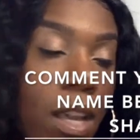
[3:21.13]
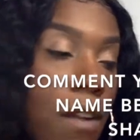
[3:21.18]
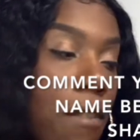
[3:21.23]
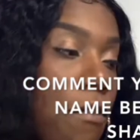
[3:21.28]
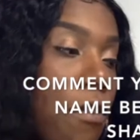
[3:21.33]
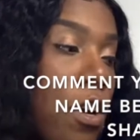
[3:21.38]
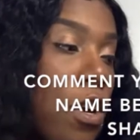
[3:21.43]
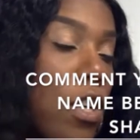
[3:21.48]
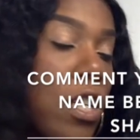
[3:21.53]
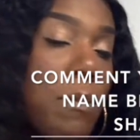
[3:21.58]

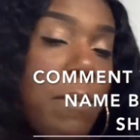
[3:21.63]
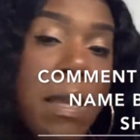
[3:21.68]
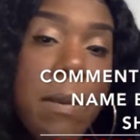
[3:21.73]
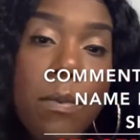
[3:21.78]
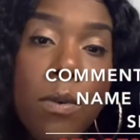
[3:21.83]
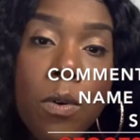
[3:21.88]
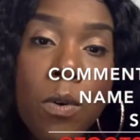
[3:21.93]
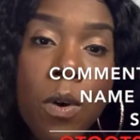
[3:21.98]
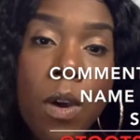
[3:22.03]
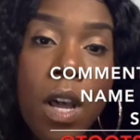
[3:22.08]
For those
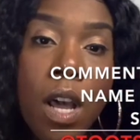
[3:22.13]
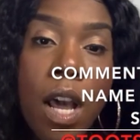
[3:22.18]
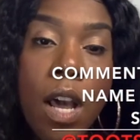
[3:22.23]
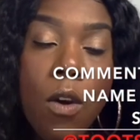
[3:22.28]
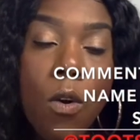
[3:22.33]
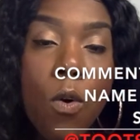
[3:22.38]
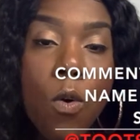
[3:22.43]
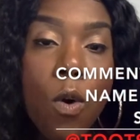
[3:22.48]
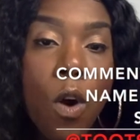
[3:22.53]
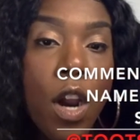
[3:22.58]
people
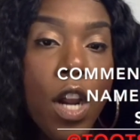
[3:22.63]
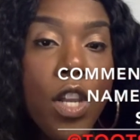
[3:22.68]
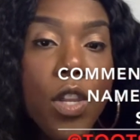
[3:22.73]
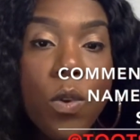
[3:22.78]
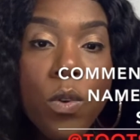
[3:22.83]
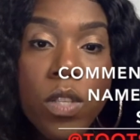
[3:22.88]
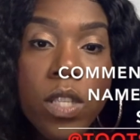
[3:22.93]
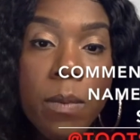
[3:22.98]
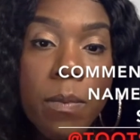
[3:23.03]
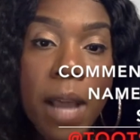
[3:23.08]
who aren't
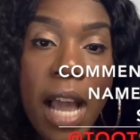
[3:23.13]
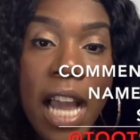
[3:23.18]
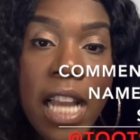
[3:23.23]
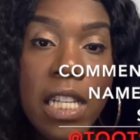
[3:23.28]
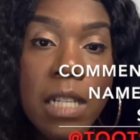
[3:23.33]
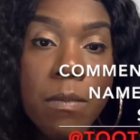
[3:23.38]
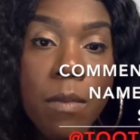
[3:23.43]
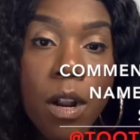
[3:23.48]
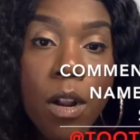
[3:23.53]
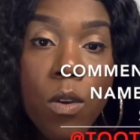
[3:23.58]
used to
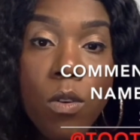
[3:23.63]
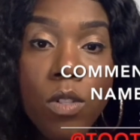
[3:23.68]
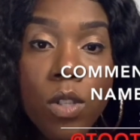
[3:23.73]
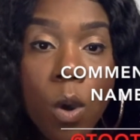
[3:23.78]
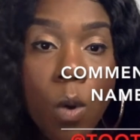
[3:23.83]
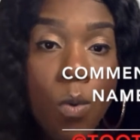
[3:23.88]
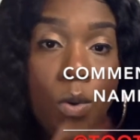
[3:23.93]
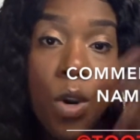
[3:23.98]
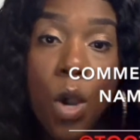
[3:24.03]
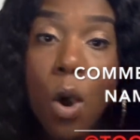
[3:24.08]
Poshmark, who
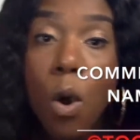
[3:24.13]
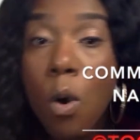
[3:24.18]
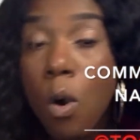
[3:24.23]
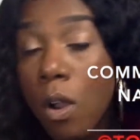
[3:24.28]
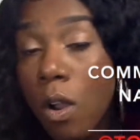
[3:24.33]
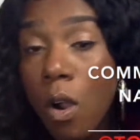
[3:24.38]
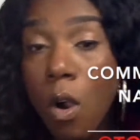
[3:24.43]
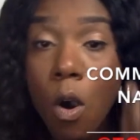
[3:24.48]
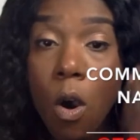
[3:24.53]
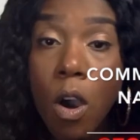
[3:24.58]
don't know
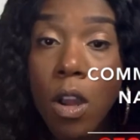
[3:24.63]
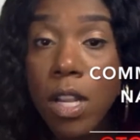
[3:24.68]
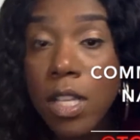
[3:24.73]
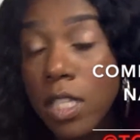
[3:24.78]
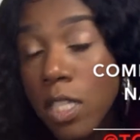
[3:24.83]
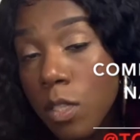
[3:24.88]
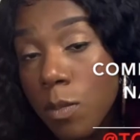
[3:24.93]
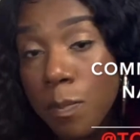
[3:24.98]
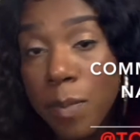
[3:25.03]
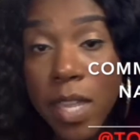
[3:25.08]
all the
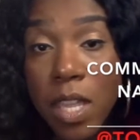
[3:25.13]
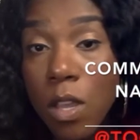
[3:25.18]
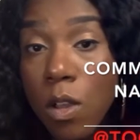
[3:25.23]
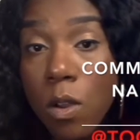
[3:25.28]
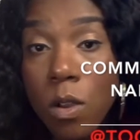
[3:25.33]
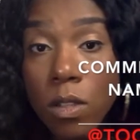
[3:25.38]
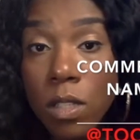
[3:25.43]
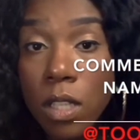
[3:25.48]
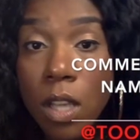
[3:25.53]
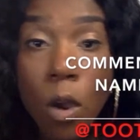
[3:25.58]

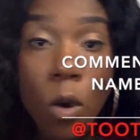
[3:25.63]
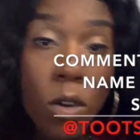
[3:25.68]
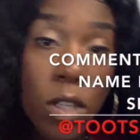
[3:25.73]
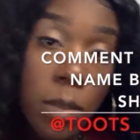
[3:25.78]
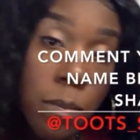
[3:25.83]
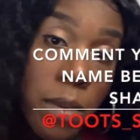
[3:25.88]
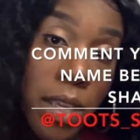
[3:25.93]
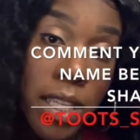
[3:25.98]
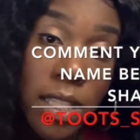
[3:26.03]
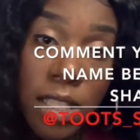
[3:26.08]
spiel,
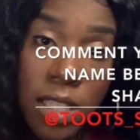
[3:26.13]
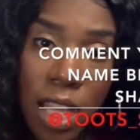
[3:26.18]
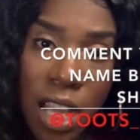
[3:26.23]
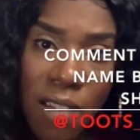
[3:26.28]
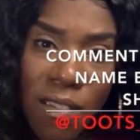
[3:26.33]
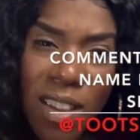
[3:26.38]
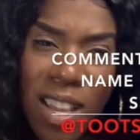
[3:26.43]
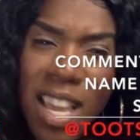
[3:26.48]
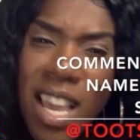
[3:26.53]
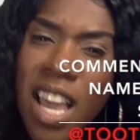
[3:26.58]
host pick
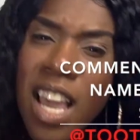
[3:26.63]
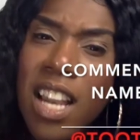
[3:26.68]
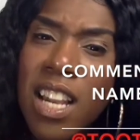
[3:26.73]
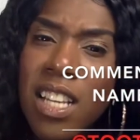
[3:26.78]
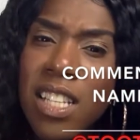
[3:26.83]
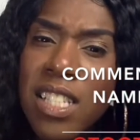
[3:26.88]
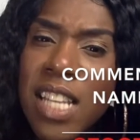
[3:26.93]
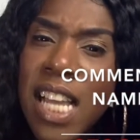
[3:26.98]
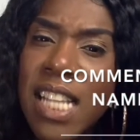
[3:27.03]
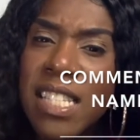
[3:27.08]
stuff, it
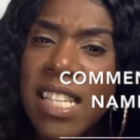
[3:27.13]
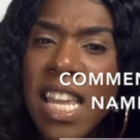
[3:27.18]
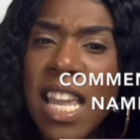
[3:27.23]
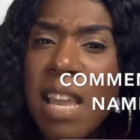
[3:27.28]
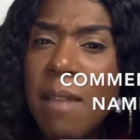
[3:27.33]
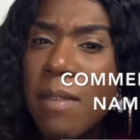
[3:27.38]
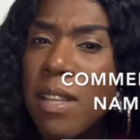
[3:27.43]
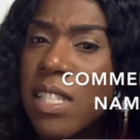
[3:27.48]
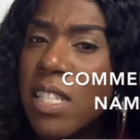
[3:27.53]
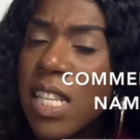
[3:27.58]
looks like,
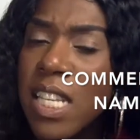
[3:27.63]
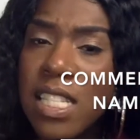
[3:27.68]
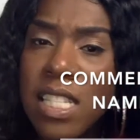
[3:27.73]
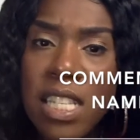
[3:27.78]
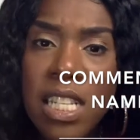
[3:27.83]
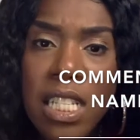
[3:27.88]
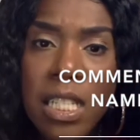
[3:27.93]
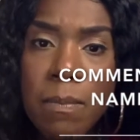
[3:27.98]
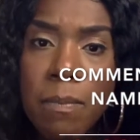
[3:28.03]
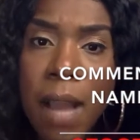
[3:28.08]
damn, this listing
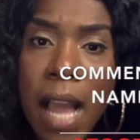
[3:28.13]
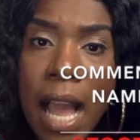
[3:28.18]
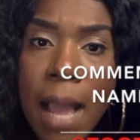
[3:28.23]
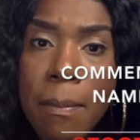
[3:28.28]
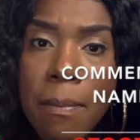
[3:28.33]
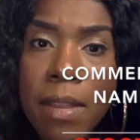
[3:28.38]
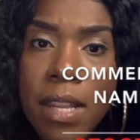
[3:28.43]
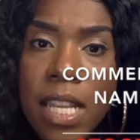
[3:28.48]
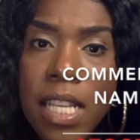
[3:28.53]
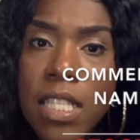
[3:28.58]
is
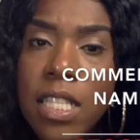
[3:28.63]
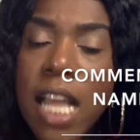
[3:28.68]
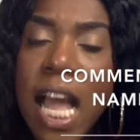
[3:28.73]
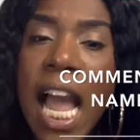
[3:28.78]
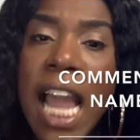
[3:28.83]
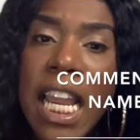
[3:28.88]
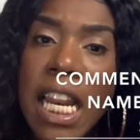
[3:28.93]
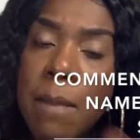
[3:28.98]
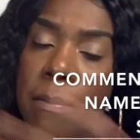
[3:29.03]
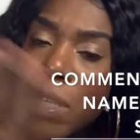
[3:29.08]
popping. This
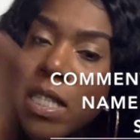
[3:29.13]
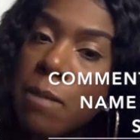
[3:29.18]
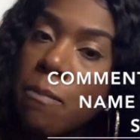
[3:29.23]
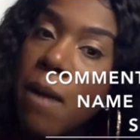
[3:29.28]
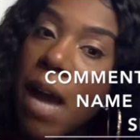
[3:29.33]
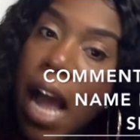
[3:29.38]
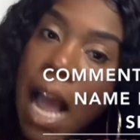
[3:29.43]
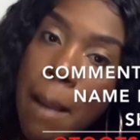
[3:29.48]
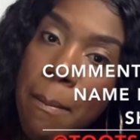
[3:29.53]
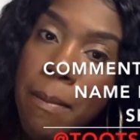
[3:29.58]
item is
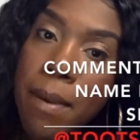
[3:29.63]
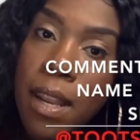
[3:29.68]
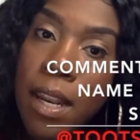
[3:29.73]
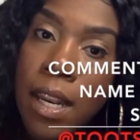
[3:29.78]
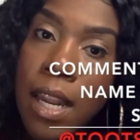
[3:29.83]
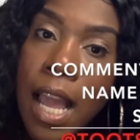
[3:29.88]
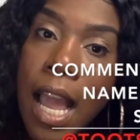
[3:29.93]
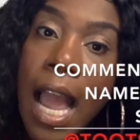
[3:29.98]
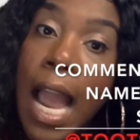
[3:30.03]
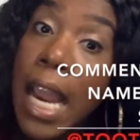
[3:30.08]
popping.
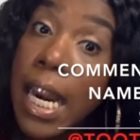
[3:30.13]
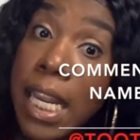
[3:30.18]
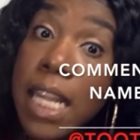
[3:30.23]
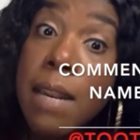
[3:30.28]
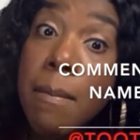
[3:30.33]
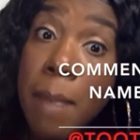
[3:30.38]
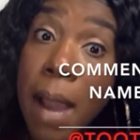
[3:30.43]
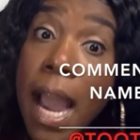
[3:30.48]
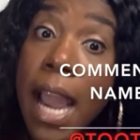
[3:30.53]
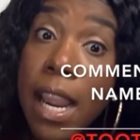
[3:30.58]
I need
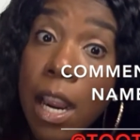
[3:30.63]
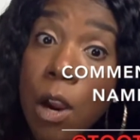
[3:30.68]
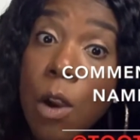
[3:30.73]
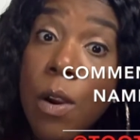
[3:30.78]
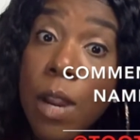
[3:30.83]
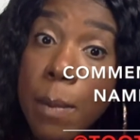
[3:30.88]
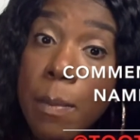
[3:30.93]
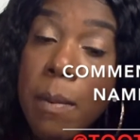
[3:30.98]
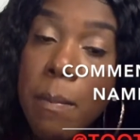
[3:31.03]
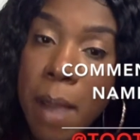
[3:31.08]
to buy it.
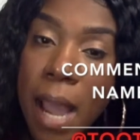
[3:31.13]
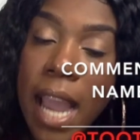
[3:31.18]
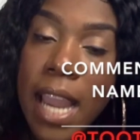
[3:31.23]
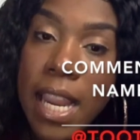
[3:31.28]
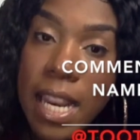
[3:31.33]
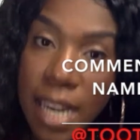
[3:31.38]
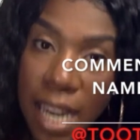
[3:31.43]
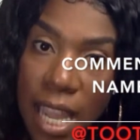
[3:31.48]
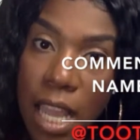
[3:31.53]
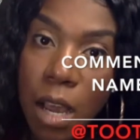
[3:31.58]
Hurry up and buy
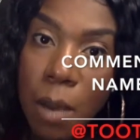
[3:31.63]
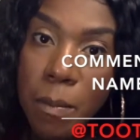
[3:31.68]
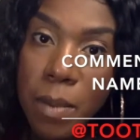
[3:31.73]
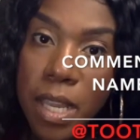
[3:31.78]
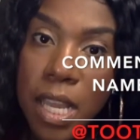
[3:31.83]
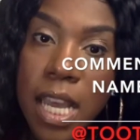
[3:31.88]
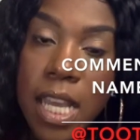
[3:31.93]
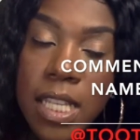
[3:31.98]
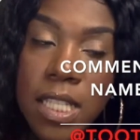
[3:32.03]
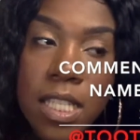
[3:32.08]
it now
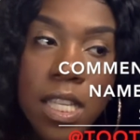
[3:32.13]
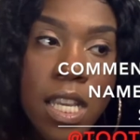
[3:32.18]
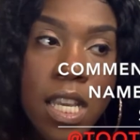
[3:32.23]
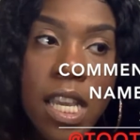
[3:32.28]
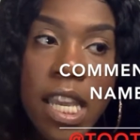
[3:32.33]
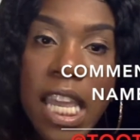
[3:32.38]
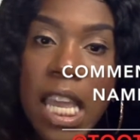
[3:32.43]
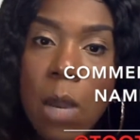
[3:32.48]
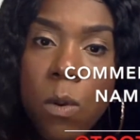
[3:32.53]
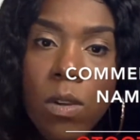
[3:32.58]
because
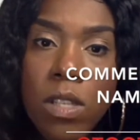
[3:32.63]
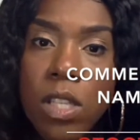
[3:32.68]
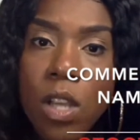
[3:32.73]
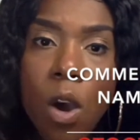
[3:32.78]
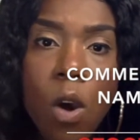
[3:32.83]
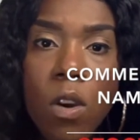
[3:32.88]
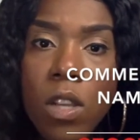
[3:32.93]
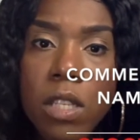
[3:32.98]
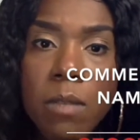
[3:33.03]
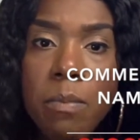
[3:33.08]
it was a
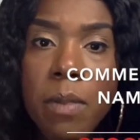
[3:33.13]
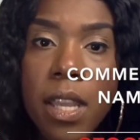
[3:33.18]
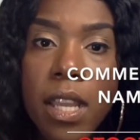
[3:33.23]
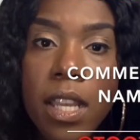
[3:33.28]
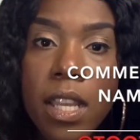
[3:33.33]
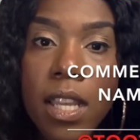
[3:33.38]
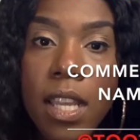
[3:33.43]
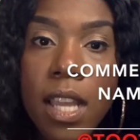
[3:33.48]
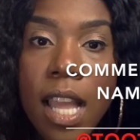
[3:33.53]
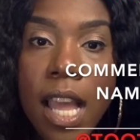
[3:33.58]
host pick.
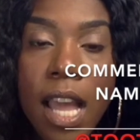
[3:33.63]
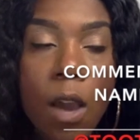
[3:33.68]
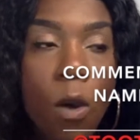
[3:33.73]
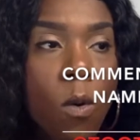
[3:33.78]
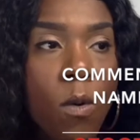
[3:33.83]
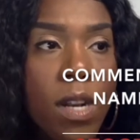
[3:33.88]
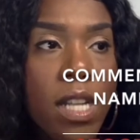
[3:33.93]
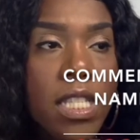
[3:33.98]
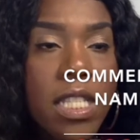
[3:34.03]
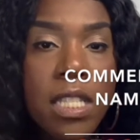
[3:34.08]

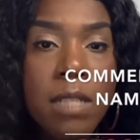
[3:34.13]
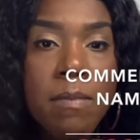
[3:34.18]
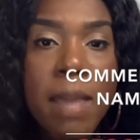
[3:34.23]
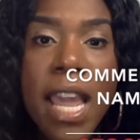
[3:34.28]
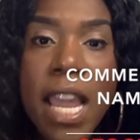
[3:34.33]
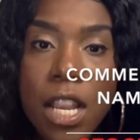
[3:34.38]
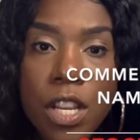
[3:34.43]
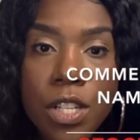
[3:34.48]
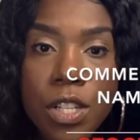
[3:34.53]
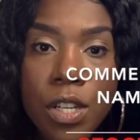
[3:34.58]
Oh, this is
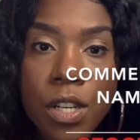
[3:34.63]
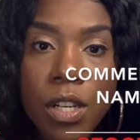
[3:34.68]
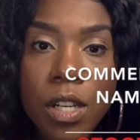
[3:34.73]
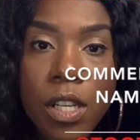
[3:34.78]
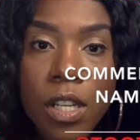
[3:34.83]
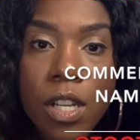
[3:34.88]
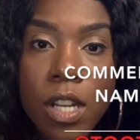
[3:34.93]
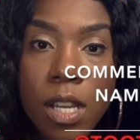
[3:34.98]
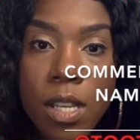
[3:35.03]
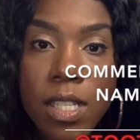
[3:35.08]
major.
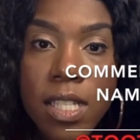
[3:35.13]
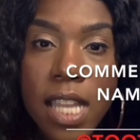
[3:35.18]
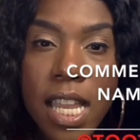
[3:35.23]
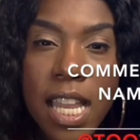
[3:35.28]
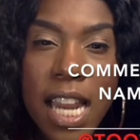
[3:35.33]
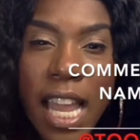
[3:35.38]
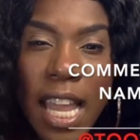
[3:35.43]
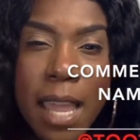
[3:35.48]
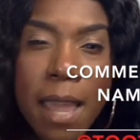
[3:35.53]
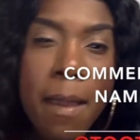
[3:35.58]
You know what I'm saying?
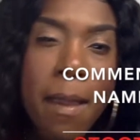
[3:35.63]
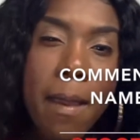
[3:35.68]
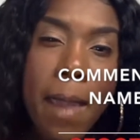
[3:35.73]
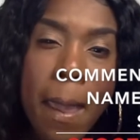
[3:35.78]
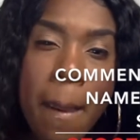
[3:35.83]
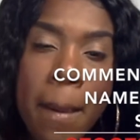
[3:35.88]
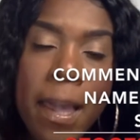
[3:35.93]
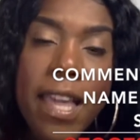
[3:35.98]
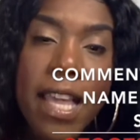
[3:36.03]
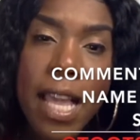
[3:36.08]
Like,
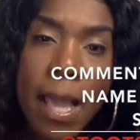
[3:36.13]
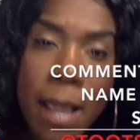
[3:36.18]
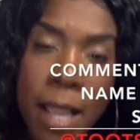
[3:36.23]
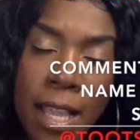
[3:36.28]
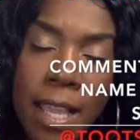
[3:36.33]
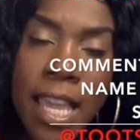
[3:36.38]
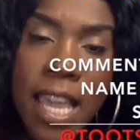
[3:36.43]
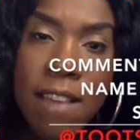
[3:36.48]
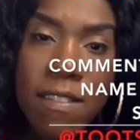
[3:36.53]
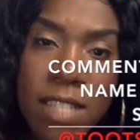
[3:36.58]
it
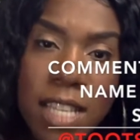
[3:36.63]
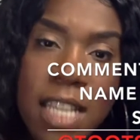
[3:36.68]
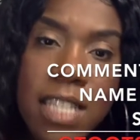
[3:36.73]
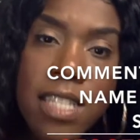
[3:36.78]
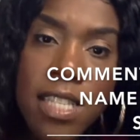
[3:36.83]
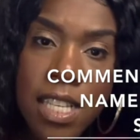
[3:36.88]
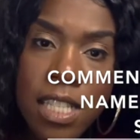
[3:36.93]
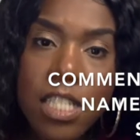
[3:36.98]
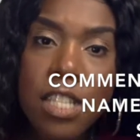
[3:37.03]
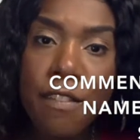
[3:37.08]
gives a
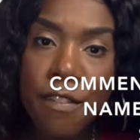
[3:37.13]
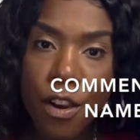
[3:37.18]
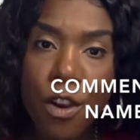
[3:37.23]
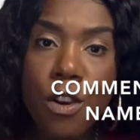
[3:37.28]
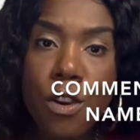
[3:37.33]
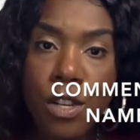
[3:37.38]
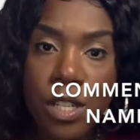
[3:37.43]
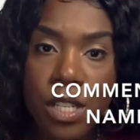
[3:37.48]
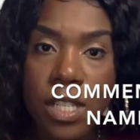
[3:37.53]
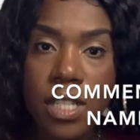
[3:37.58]
sense of
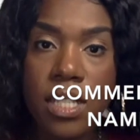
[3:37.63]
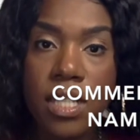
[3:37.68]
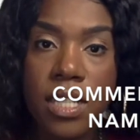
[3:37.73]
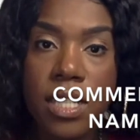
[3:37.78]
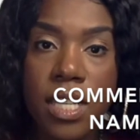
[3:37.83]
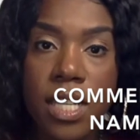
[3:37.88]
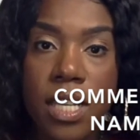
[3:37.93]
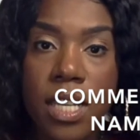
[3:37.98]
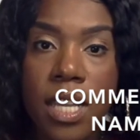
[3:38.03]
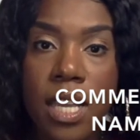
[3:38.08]
urgency.